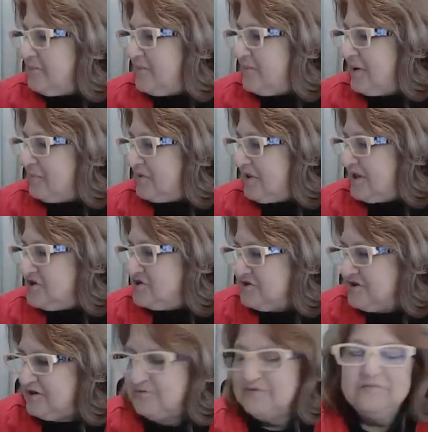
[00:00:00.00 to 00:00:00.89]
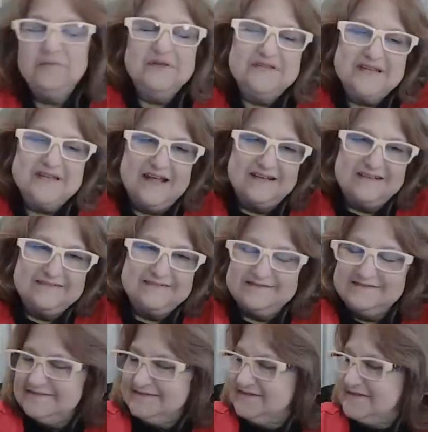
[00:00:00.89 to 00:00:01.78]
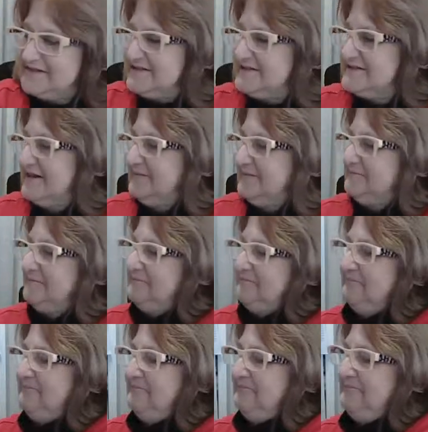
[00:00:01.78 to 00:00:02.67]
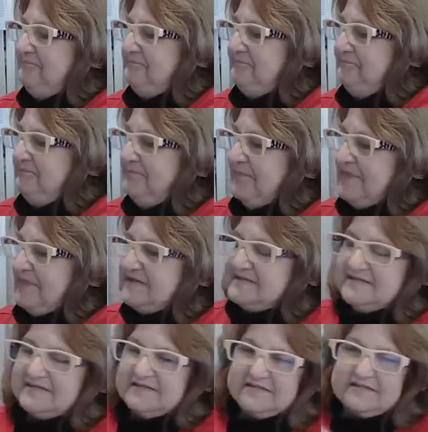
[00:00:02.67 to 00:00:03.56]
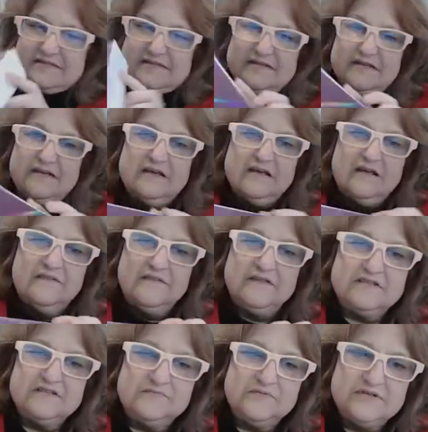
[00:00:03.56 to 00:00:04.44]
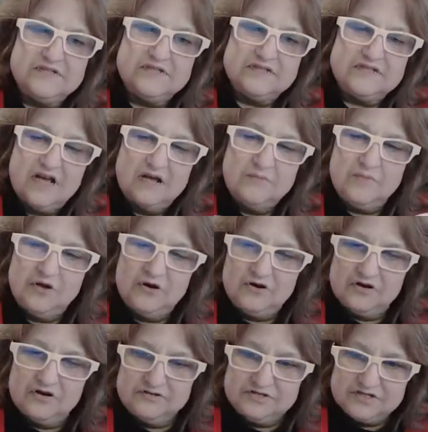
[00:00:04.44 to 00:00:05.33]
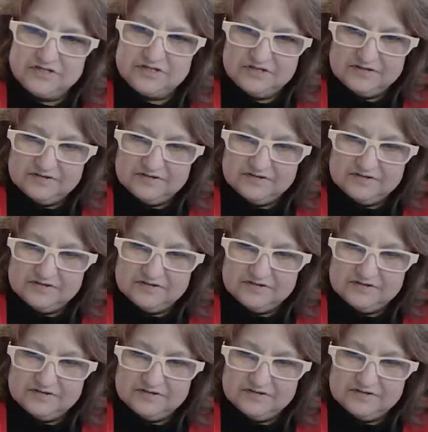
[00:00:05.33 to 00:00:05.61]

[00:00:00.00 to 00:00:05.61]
but I'm glad you're here with me today because this was the diamond art,